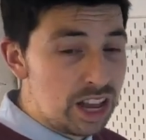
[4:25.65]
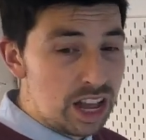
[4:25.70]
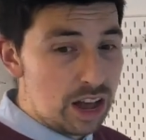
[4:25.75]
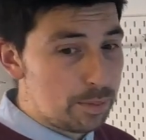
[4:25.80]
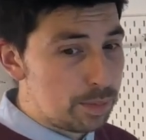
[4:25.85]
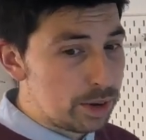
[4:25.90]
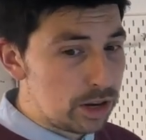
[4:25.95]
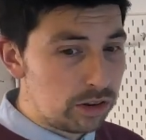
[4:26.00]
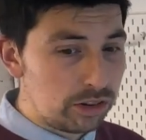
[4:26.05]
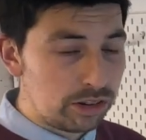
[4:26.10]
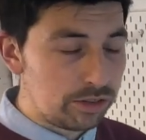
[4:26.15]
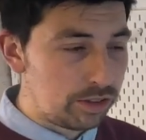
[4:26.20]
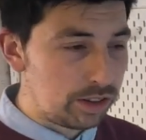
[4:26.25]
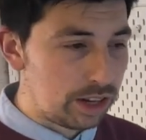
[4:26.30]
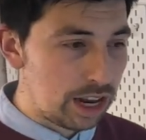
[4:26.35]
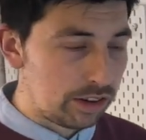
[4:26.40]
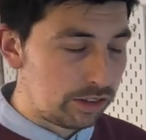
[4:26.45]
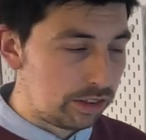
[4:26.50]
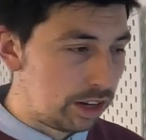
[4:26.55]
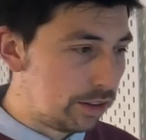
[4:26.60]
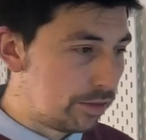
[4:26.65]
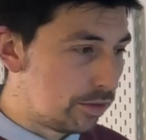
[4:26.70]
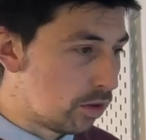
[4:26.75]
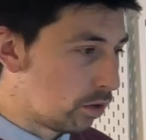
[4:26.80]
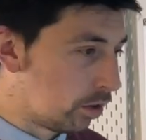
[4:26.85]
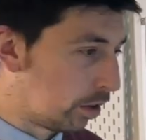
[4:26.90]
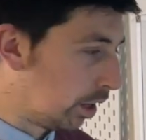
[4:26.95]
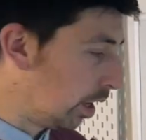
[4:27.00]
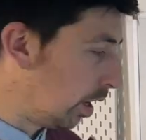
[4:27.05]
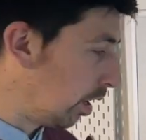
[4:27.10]
I've been using it for the last
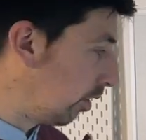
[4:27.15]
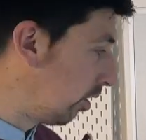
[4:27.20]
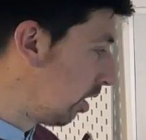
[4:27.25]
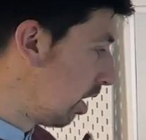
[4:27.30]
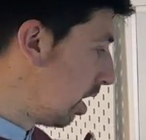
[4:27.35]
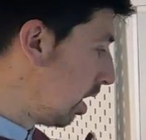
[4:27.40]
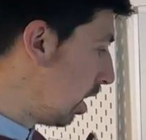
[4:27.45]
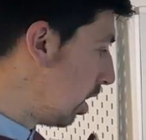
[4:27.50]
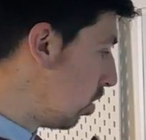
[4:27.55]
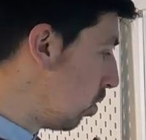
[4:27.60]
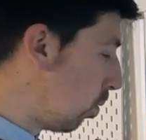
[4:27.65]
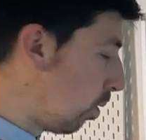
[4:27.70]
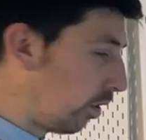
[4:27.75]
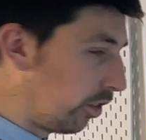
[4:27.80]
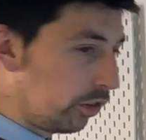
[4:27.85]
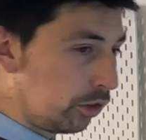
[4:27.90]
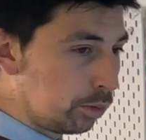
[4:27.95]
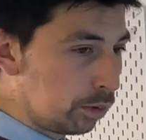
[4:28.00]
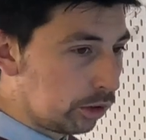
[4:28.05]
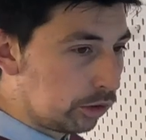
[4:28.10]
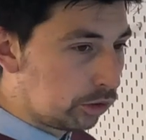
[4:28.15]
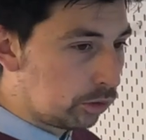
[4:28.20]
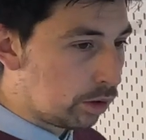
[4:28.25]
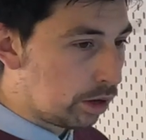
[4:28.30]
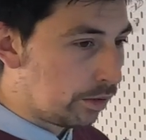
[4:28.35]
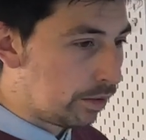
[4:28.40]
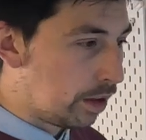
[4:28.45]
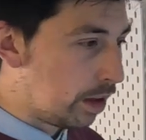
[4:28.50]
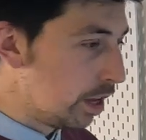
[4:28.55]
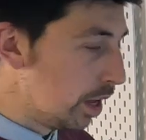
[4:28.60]
3-4 years, no issues
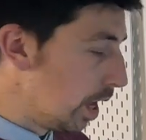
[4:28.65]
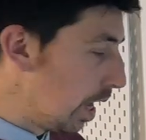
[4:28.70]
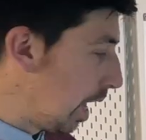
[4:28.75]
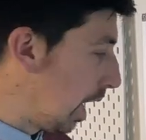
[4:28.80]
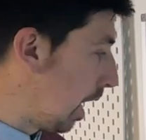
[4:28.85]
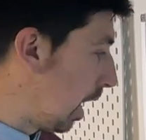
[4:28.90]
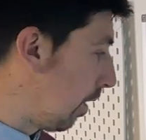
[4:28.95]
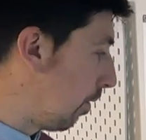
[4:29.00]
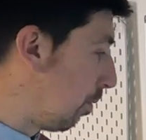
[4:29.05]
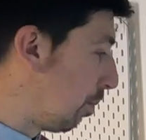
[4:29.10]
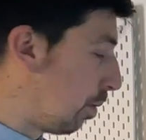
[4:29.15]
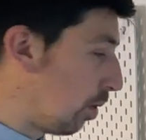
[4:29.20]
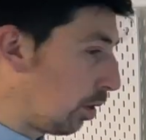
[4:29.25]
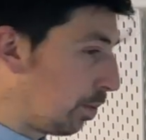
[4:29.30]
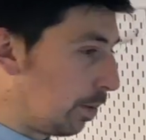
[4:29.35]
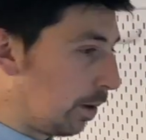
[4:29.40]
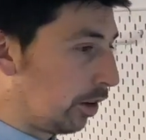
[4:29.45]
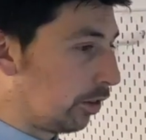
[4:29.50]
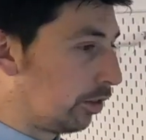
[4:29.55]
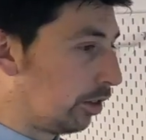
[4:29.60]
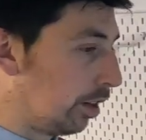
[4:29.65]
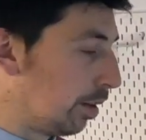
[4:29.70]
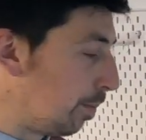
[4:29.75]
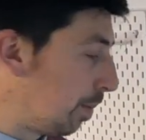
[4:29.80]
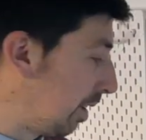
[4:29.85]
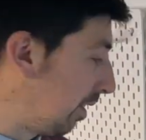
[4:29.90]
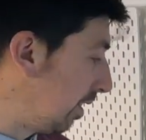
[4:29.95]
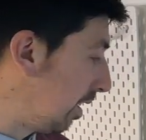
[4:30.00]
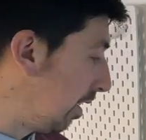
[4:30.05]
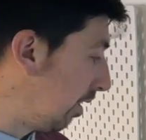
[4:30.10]
whatsoever for both personal and
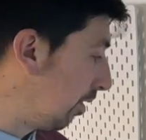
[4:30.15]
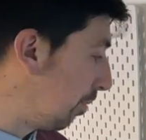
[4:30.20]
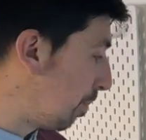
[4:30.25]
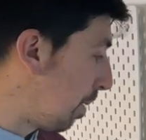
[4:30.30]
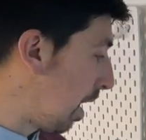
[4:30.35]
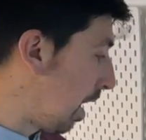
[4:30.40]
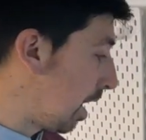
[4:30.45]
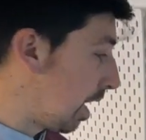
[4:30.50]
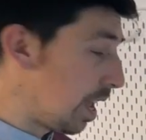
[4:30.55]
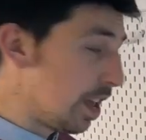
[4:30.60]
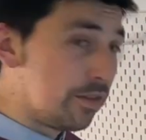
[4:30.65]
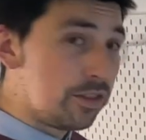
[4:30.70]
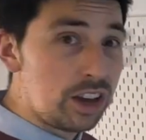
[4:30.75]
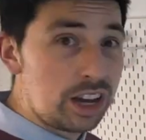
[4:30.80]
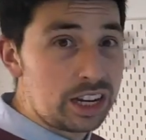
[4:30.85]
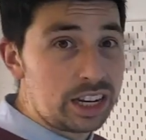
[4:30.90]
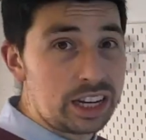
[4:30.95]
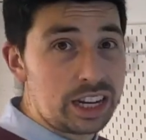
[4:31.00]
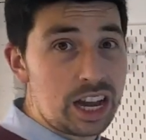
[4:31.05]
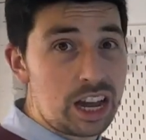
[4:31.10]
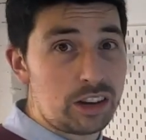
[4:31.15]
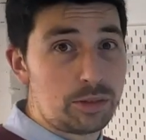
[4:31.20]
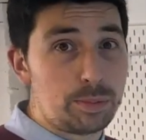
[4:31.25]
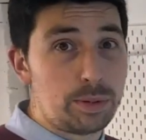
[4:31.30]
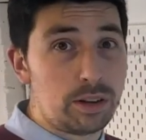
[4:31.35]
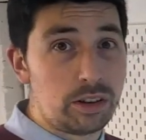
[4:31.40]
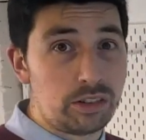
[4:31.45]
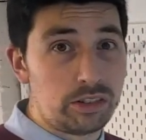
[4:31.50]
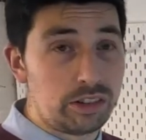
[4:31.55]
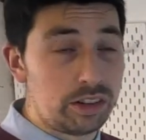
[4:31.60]
business. But if you had the Cash
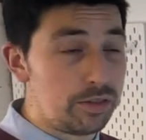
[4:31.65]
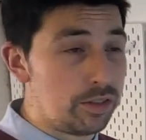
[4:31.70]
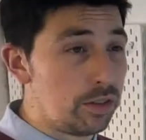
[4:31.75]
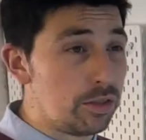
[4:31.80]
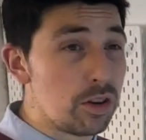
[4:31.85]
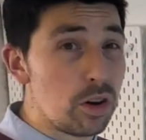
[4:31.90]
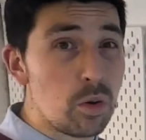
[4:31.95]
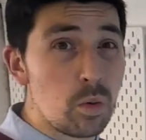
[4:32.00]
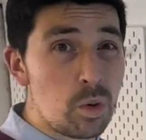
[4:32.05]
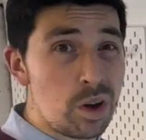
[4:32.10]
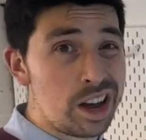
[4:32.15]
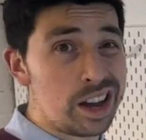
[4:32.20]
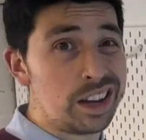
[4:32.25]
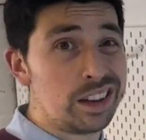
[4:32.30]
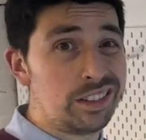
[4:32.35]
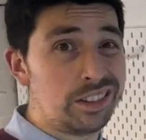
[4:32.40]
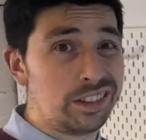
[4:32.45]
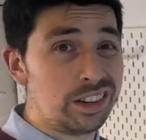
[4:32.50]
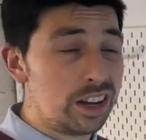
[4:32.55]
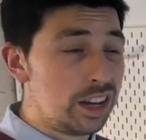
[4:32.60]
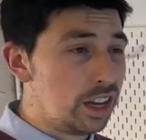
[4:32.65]
Plus, if you've got Wise,